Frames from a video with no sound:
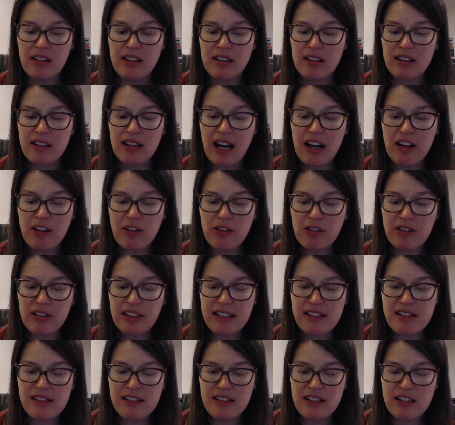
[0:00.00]
Kyle
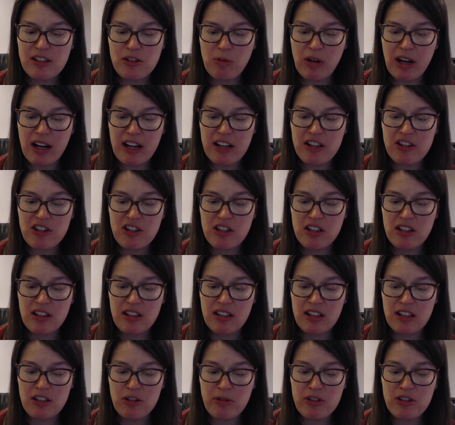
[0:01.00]
glanced at his watch.
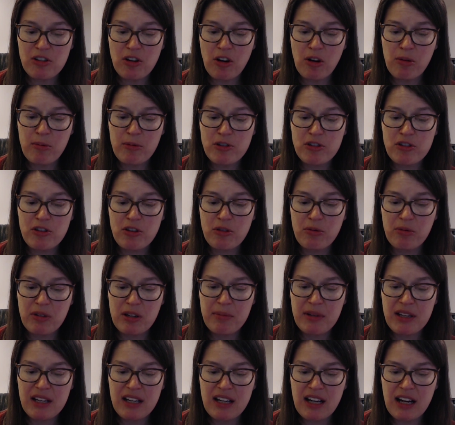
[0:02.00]
It was almost 3
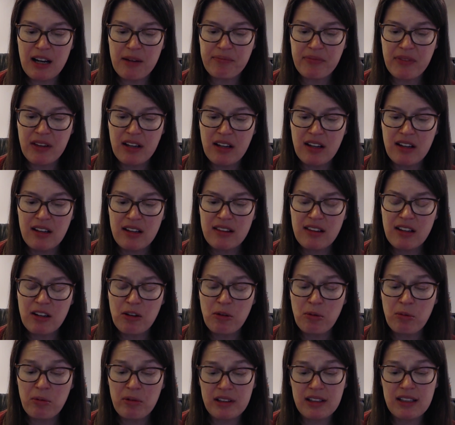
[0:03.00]
p.m. They
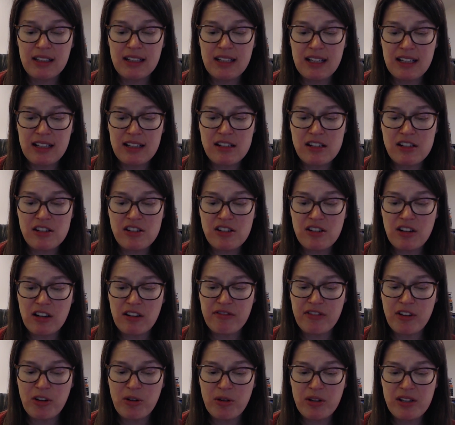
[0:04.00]
really needed to
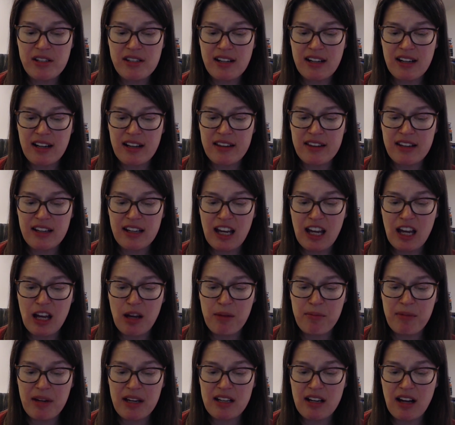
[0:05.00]
start focusing on the
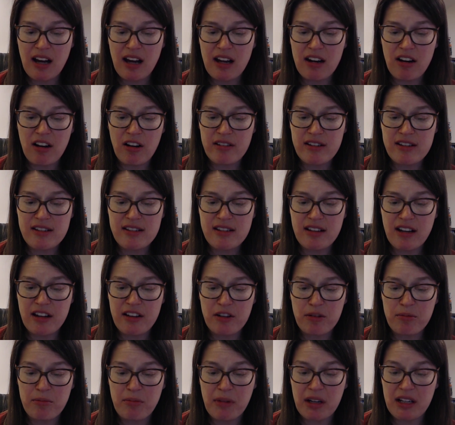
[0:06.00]
game and not all this
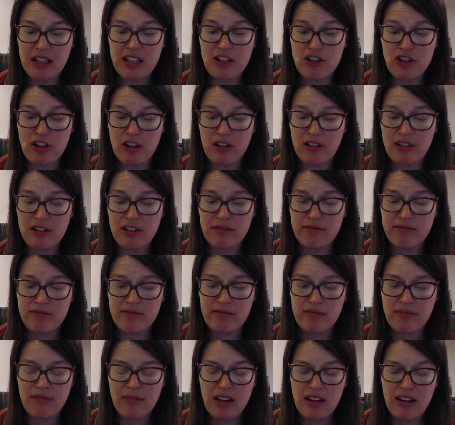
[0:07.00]
other monkey junk.
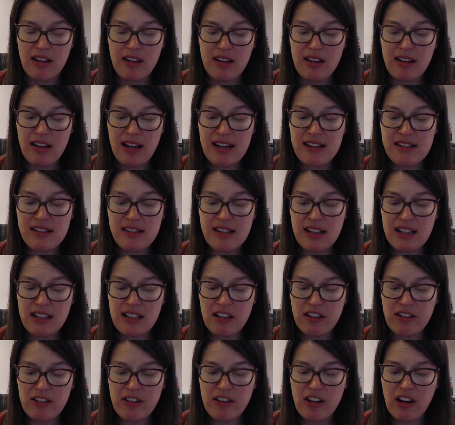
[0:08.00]
As they
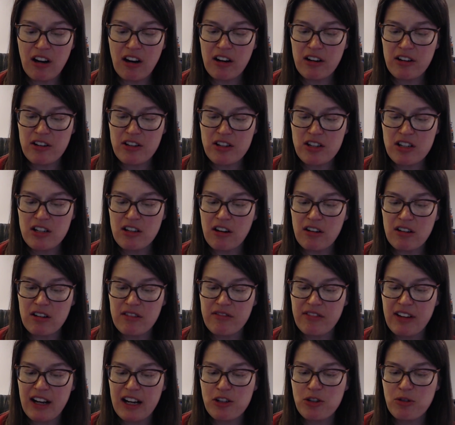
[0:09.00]
neared the art and
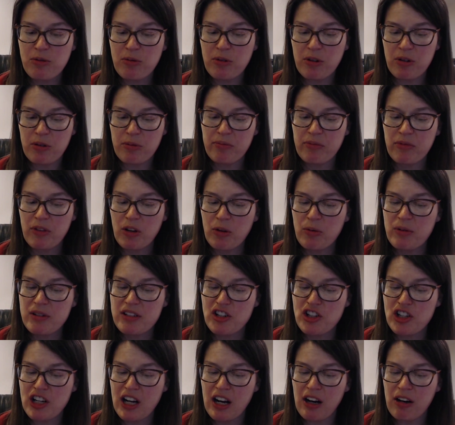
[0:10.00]
artifacts room, there was a
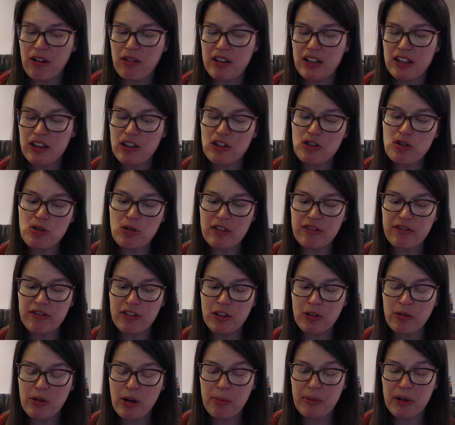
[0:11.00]
shout and the door
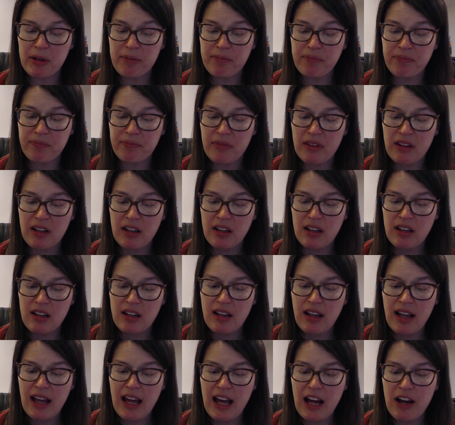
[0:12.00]
flew open.
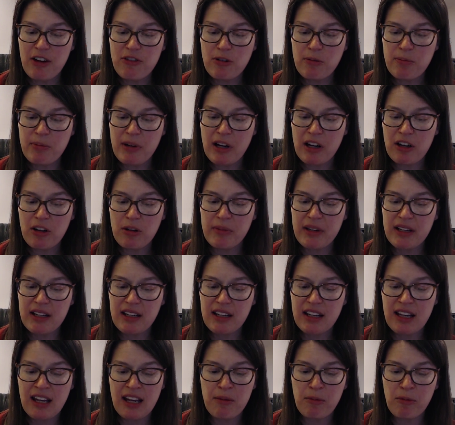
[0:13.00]
Andrew Peckelman
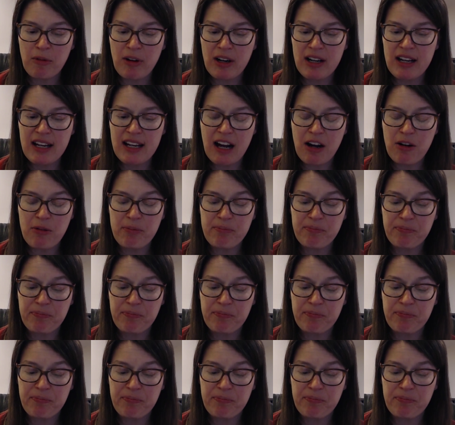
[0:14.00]
came running out.